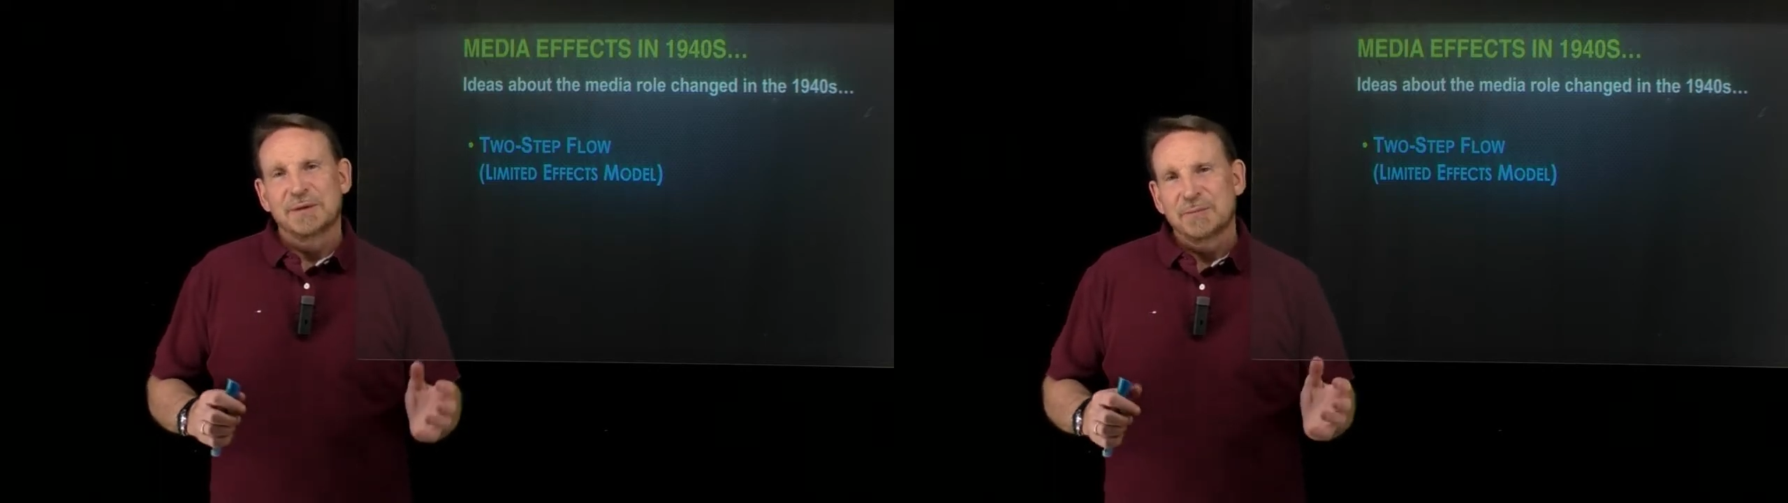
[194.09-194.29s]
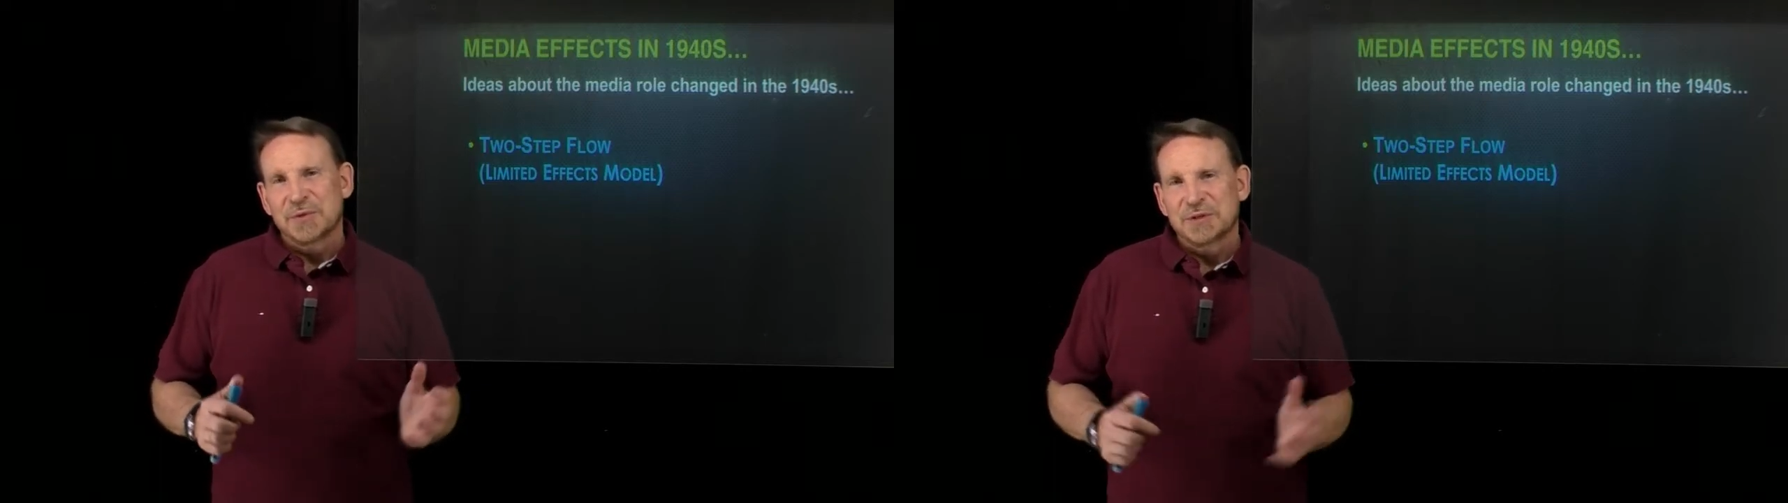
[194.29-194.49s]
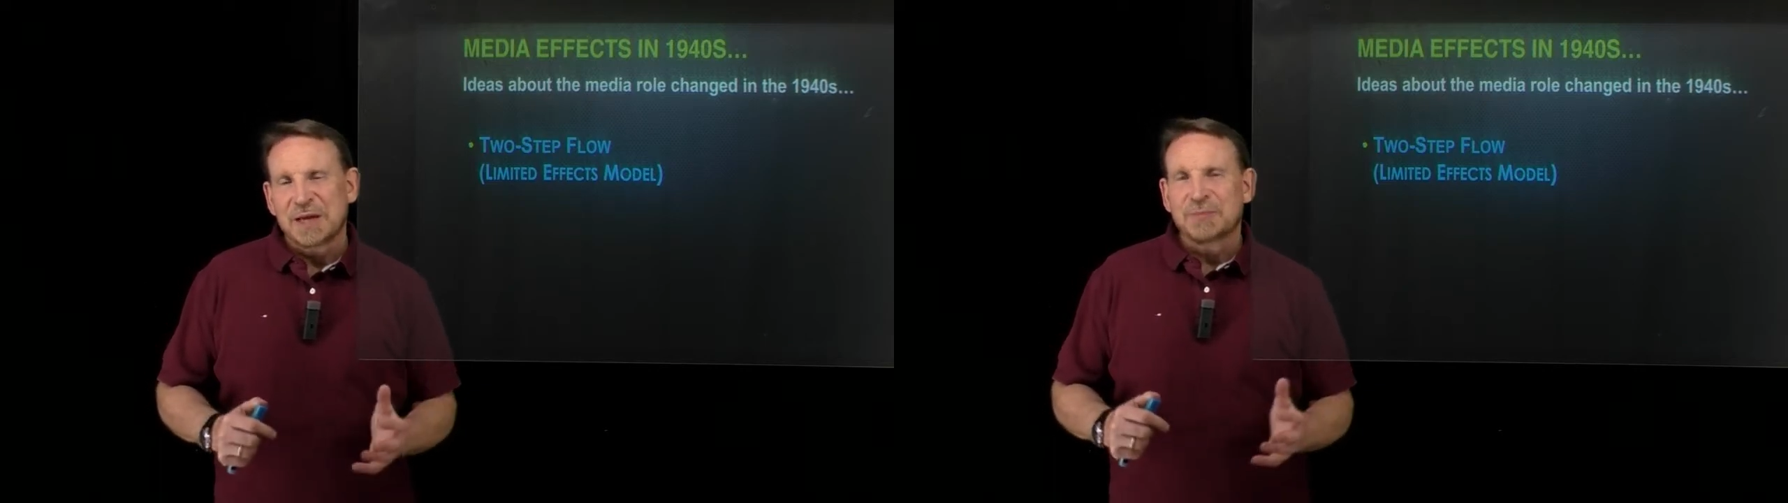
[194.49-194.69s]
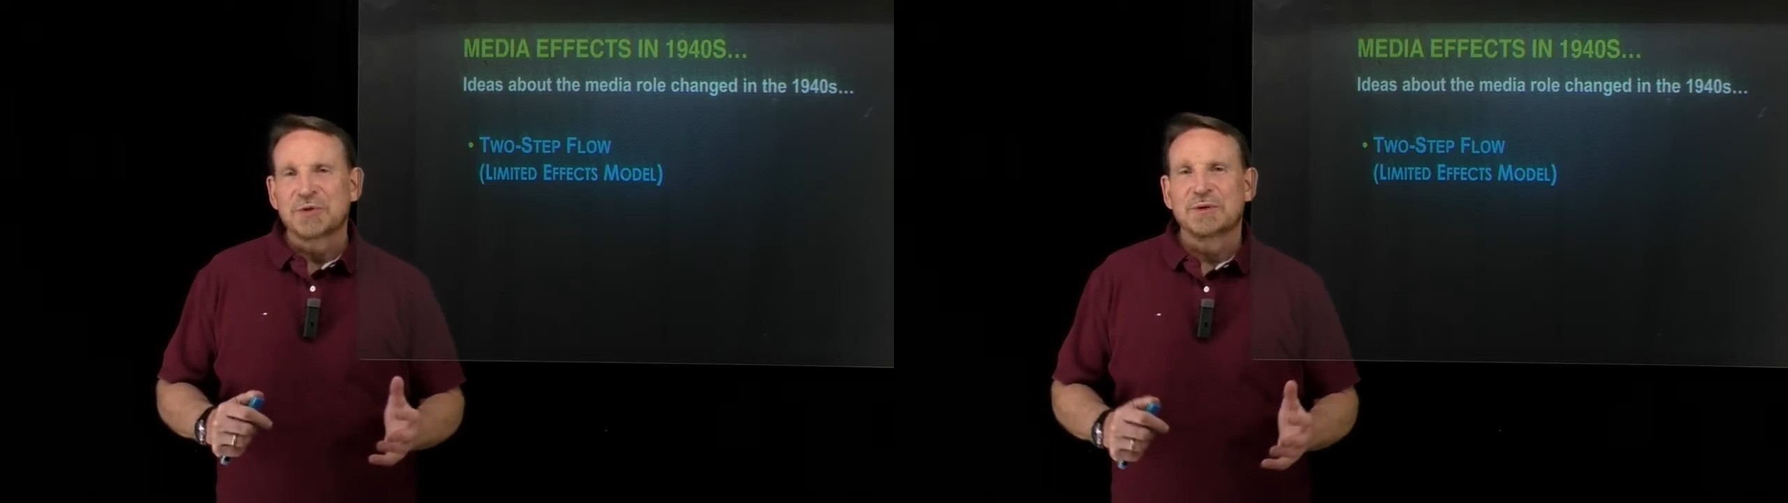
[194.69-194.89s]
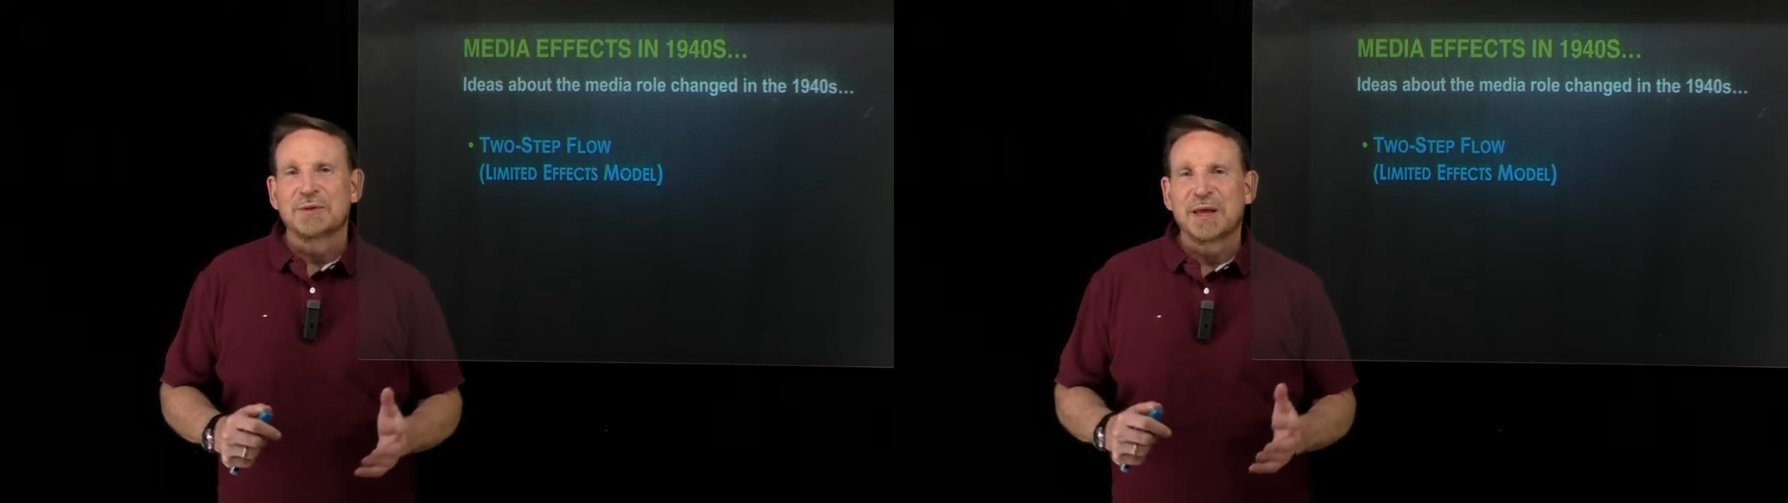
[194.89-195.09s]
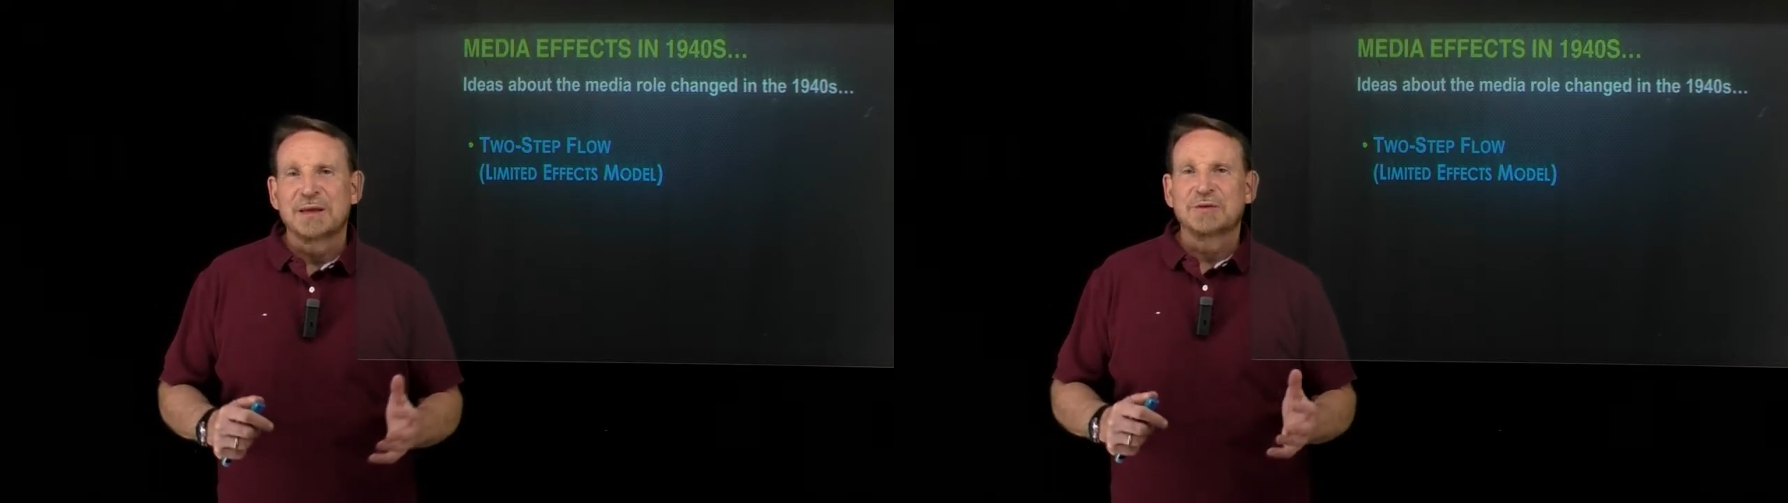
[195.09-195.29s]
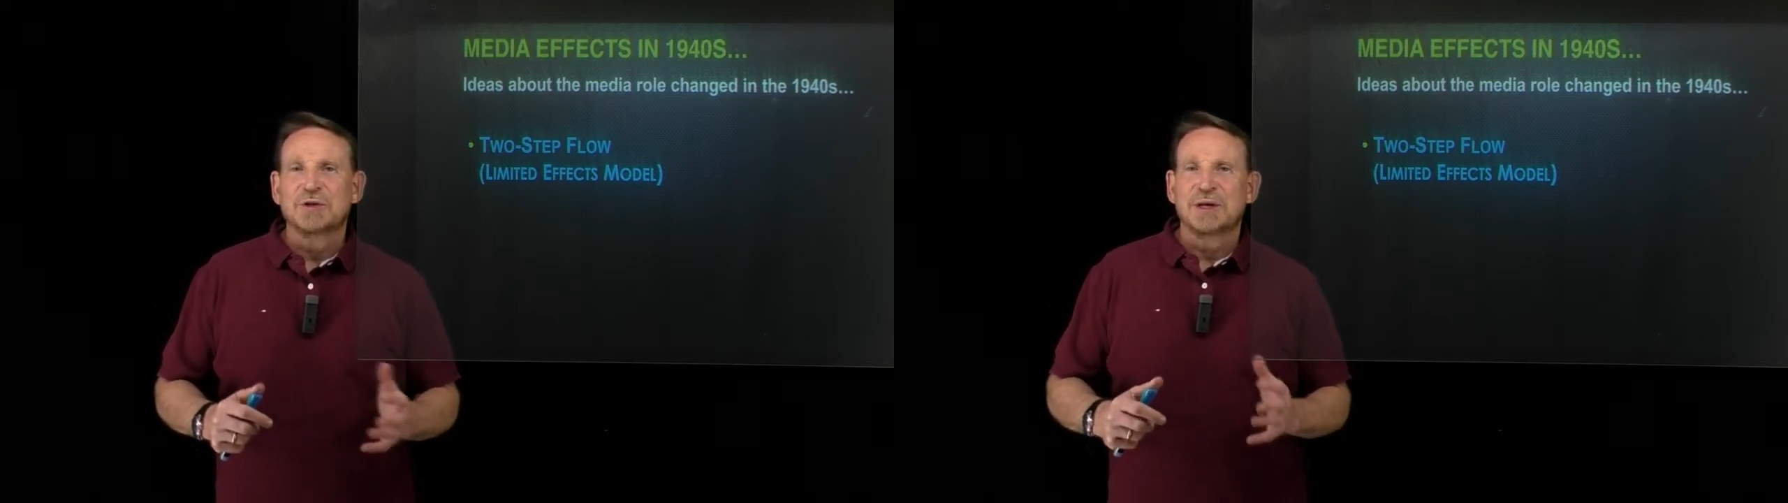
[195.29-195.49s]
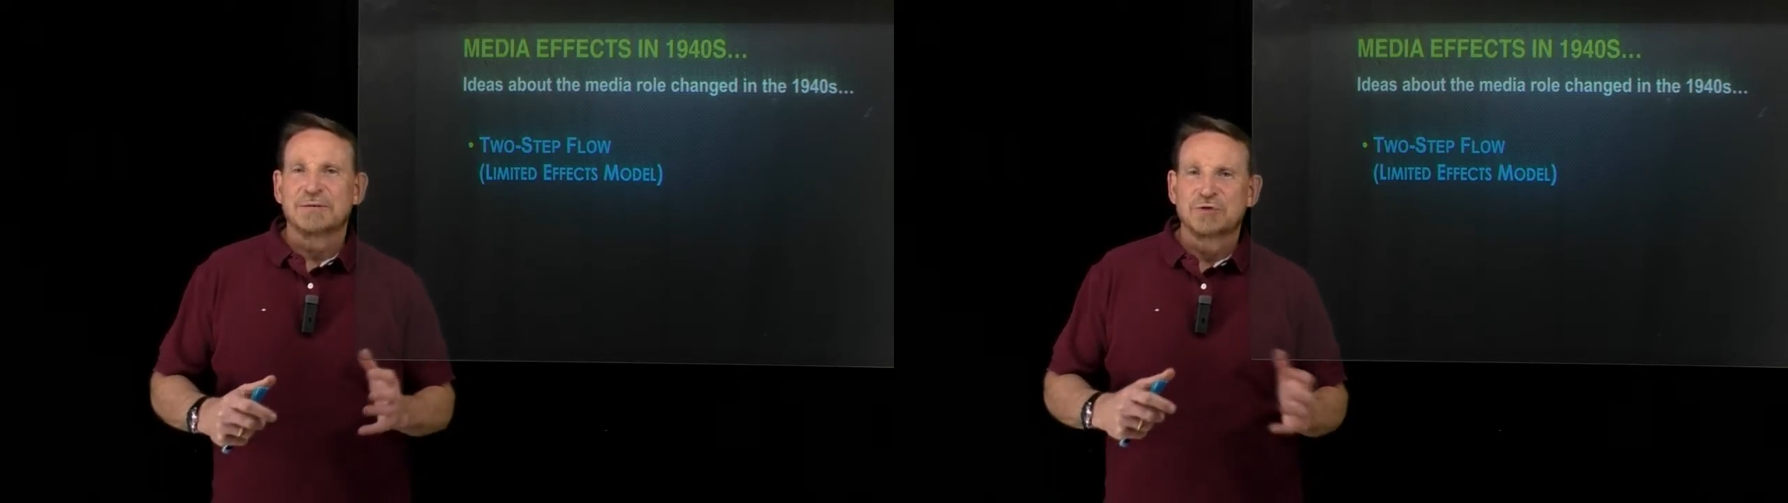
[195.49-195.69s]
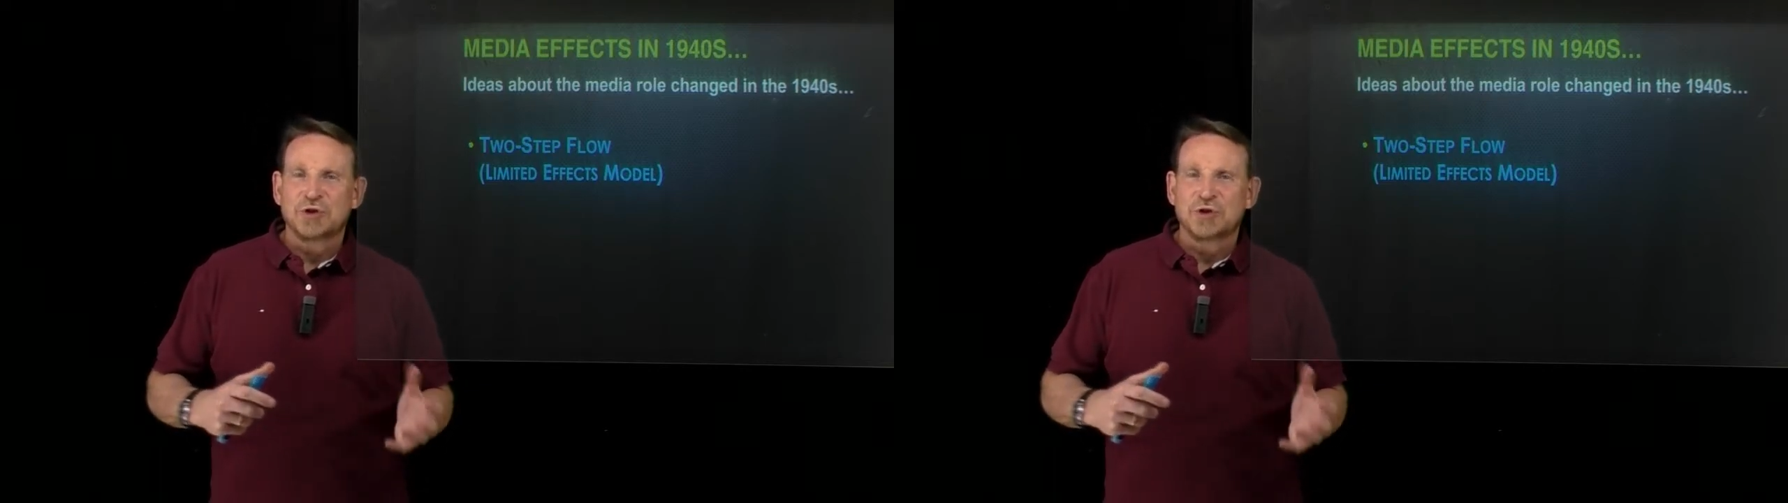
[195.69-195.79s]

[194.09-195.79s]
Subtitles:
The perception then kind of